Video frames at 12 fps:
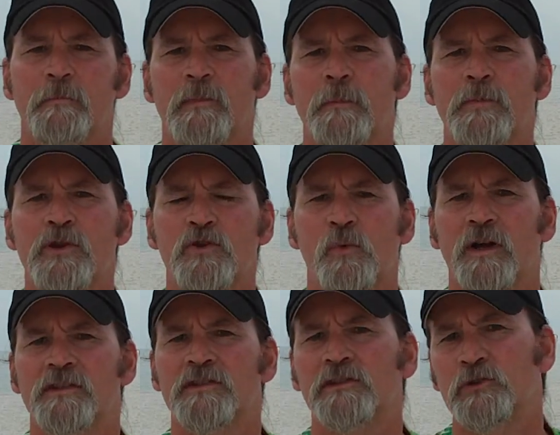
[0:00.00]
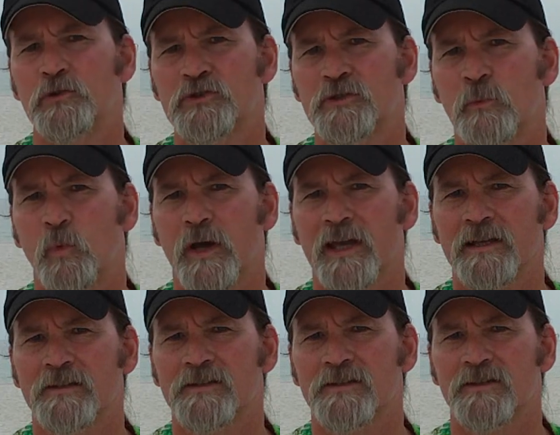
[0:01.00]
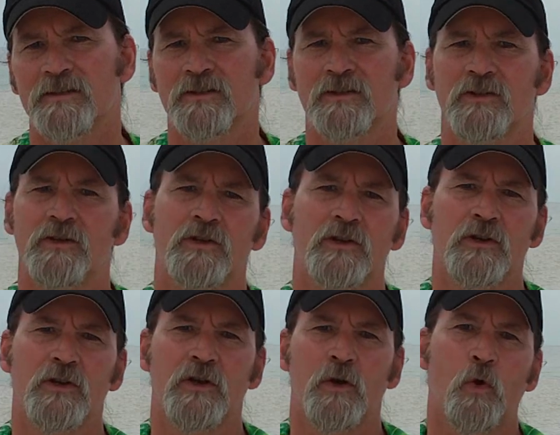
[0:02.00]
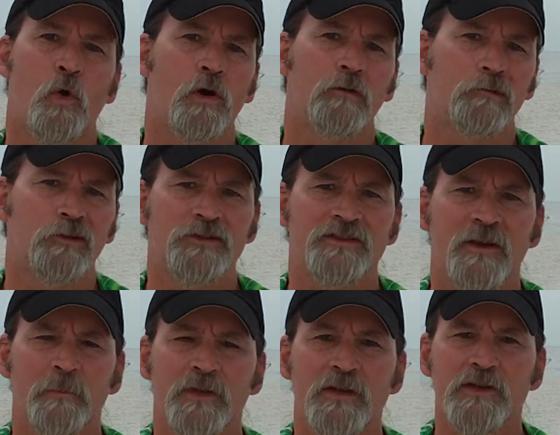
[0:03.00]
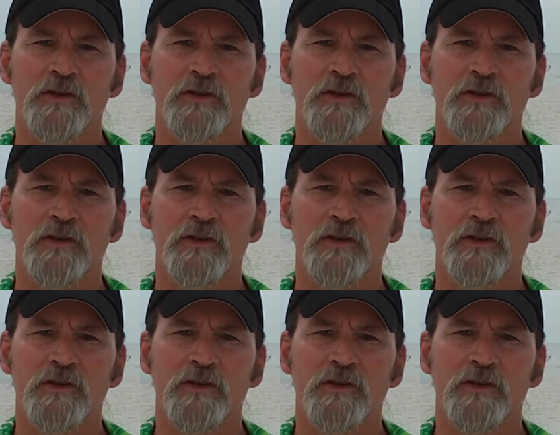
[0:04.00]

Maybe you want to lose some weight, or learn something